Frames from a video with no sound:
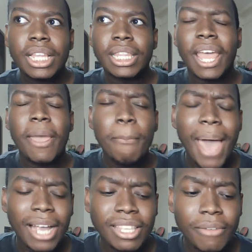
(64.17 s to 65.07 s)
the
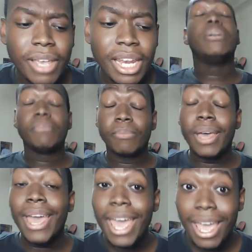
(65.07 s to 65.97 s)
impact of it,
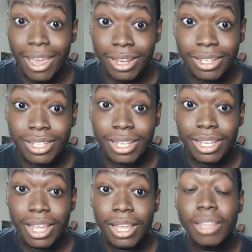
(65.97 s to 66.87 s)
and
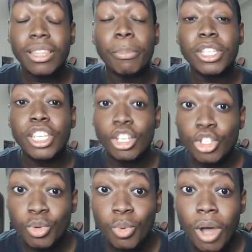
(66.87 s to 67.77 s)
the
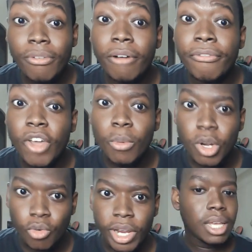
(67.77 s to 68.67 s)
potential of her film
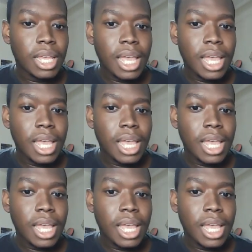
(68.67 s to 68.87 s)
career.